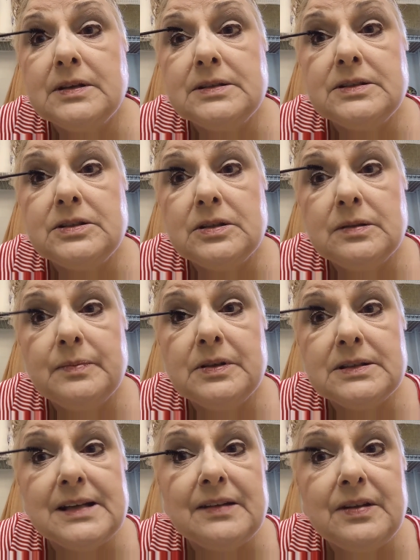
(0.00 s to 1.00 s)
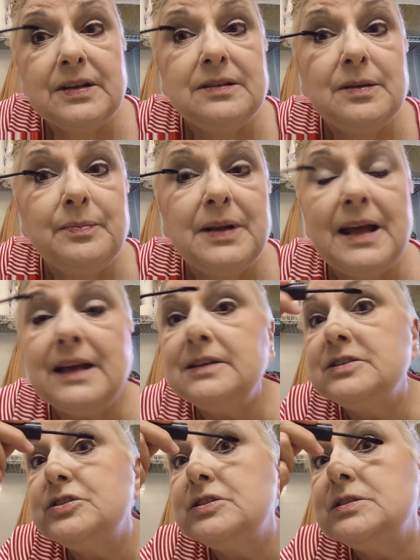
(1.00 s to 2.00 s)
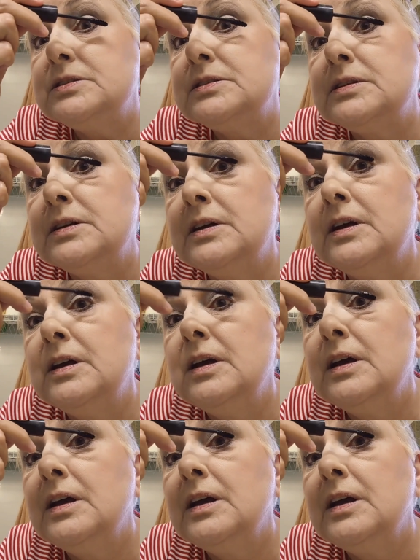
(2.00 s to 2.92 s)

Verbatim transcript: for this too because I think the black is just,